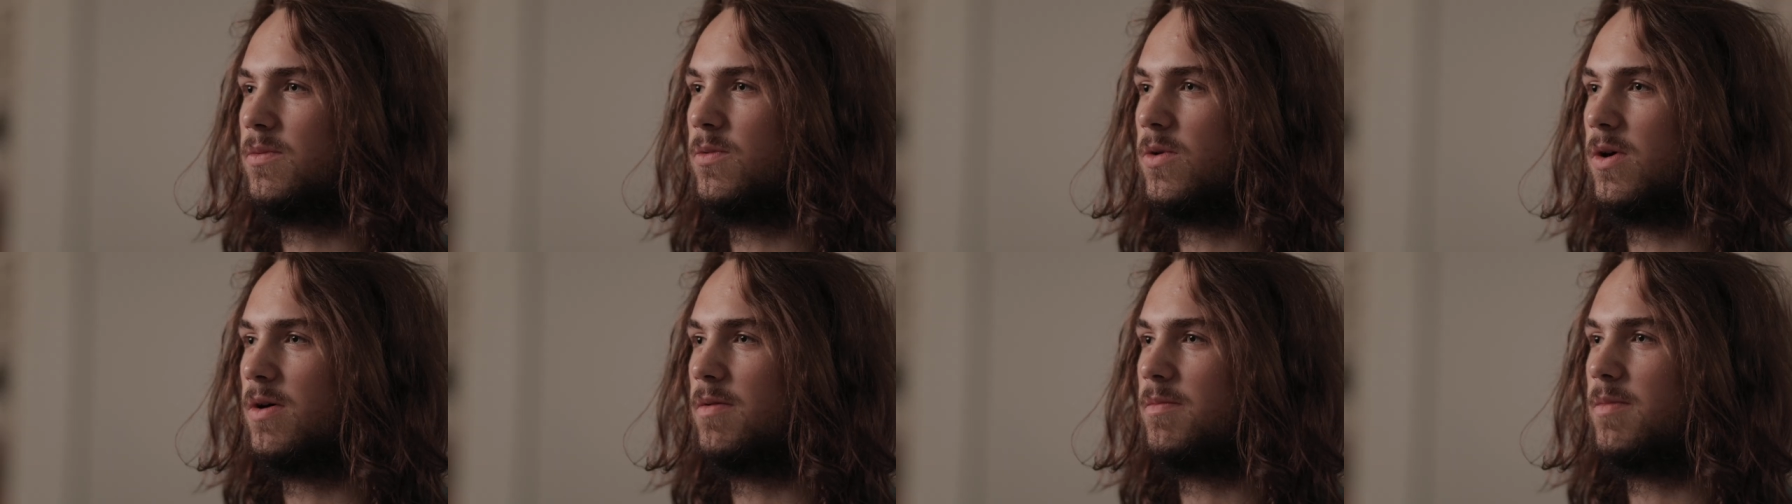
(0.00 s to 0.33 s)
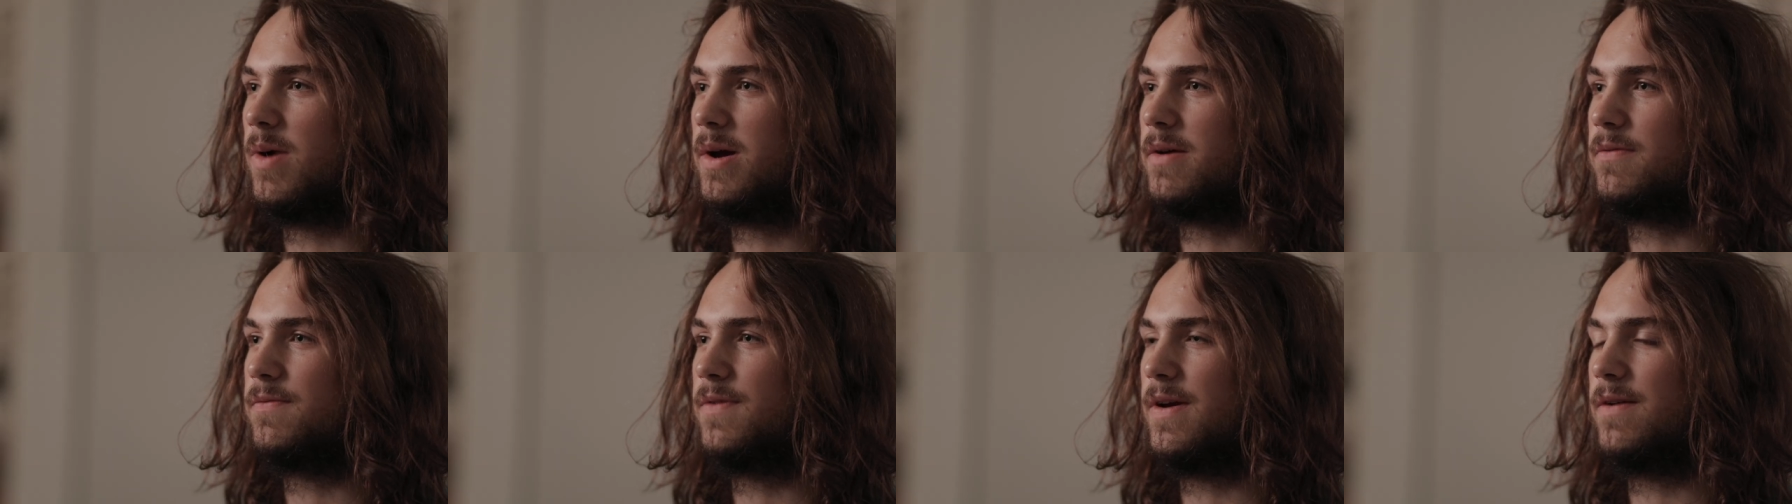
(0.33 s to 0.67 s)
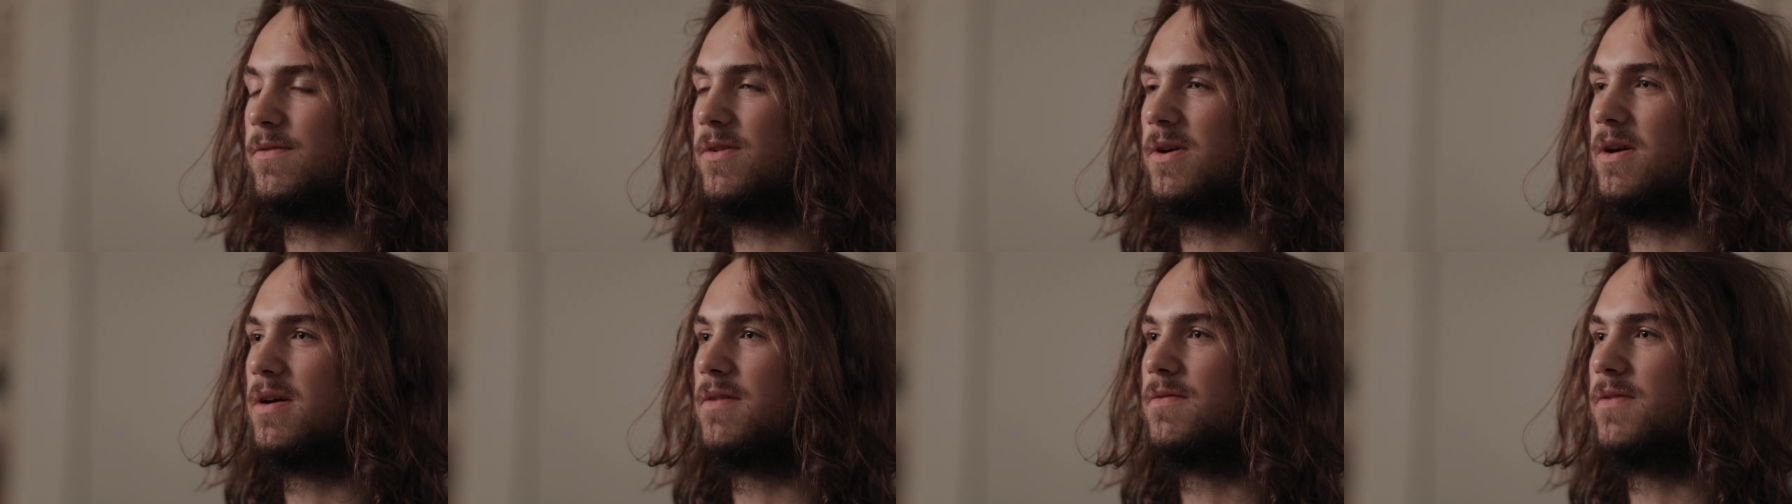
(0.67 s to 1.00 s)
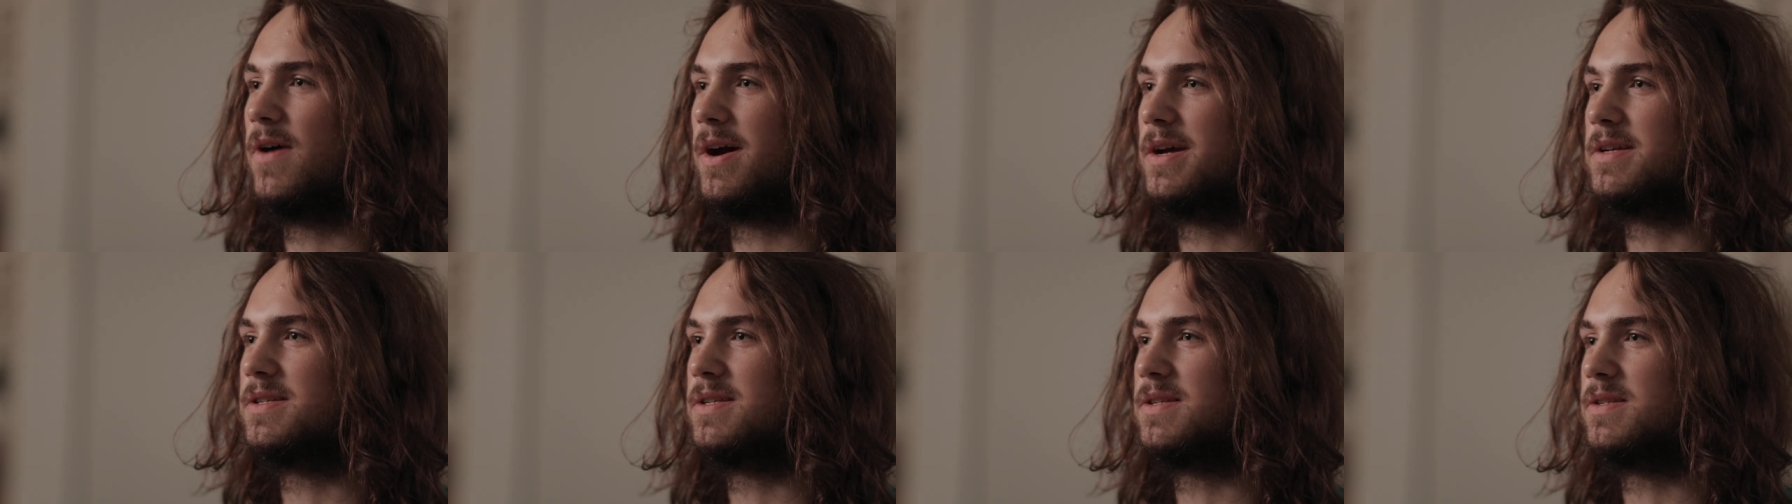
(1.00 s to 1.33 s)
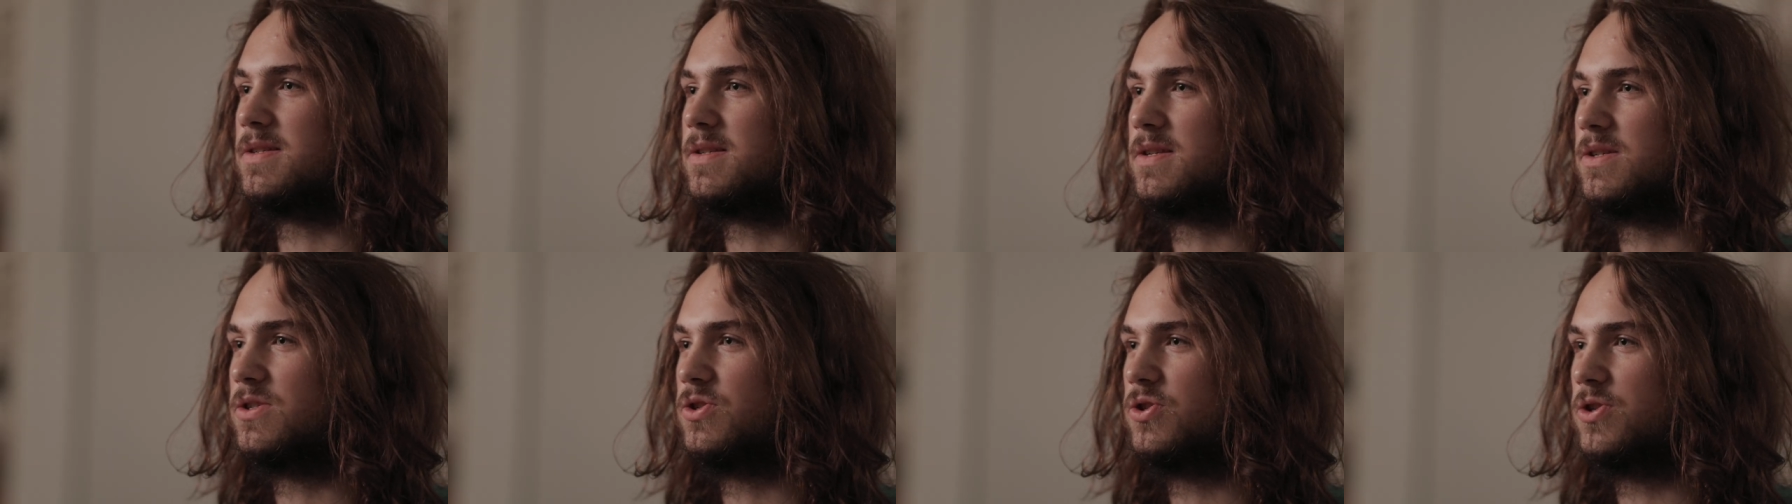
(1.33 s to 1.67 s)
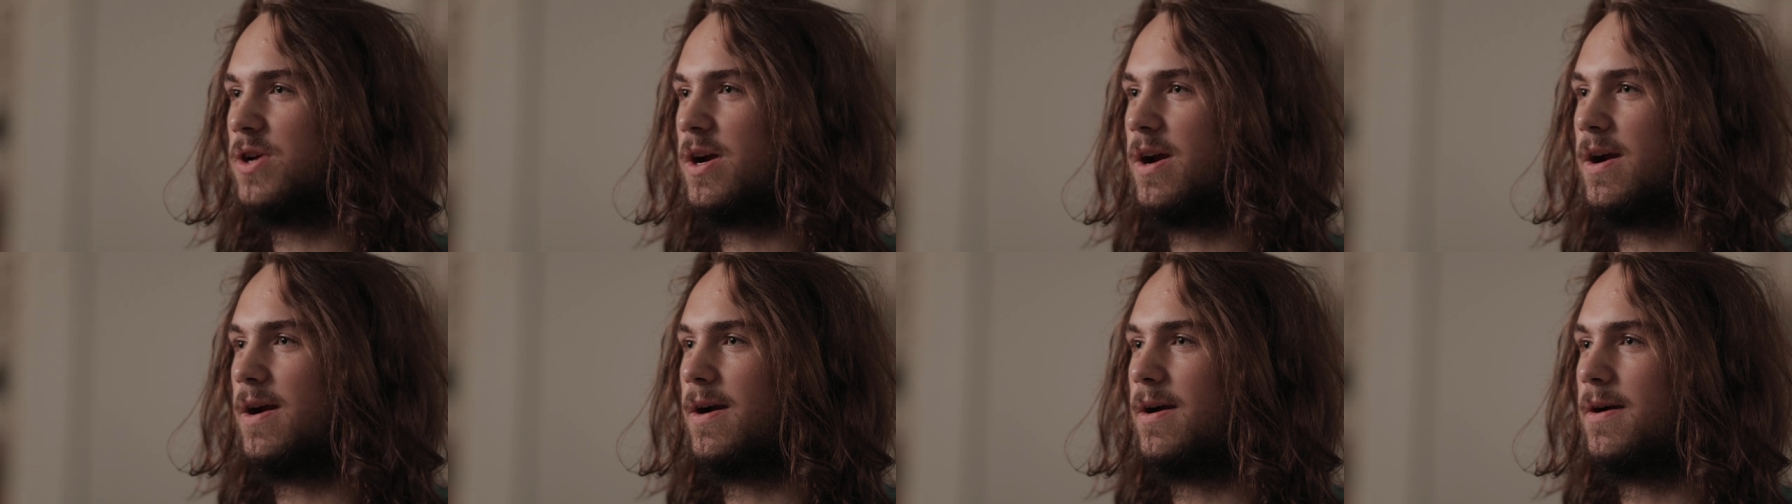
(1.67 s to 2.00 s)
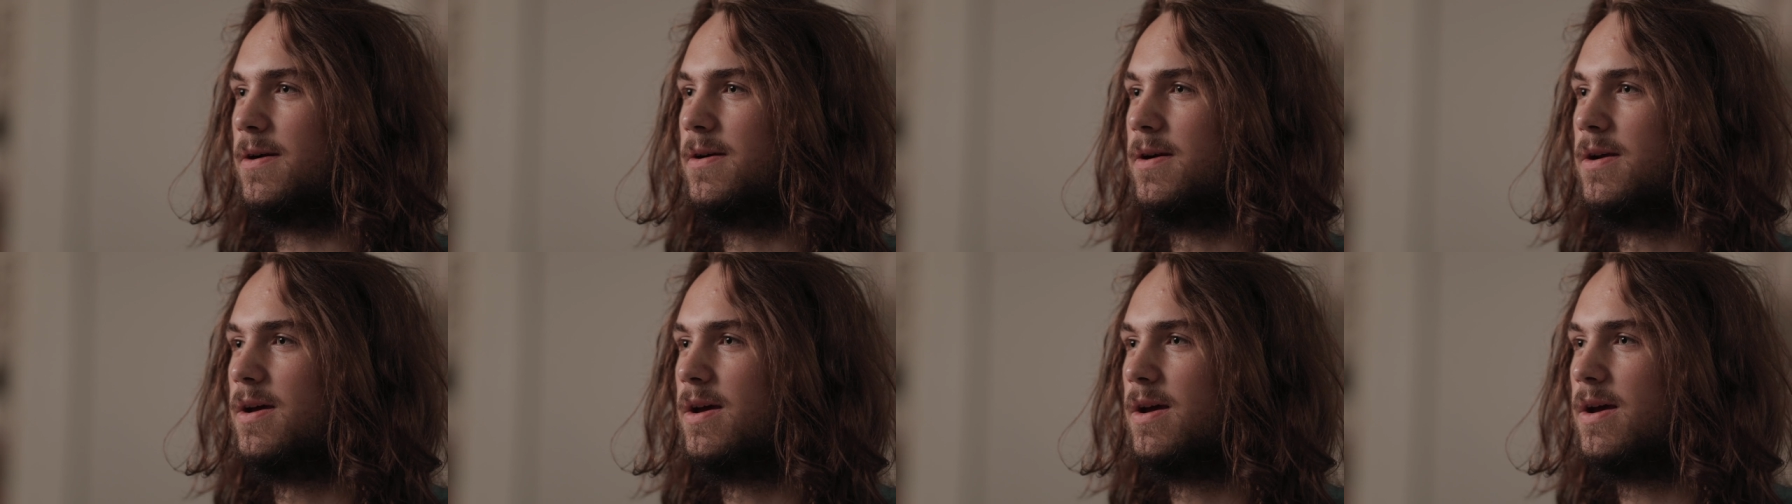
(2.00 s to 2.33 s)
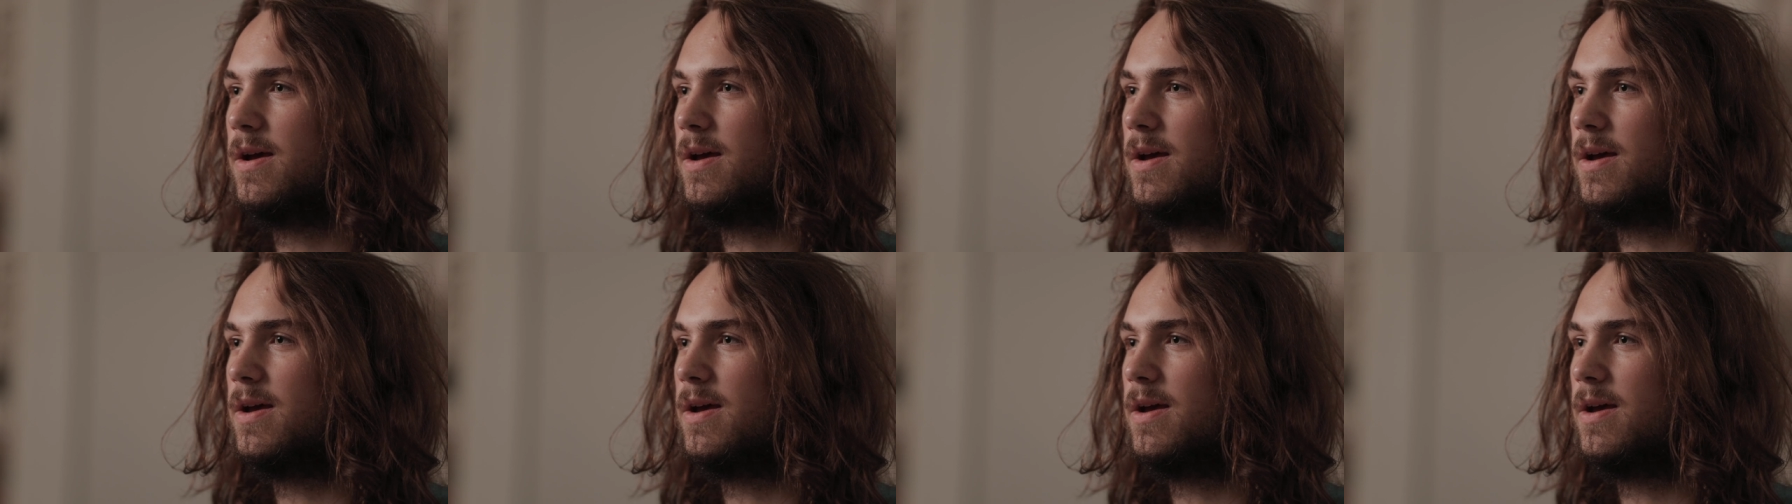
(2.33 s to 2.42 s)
And one of my favorite advices to share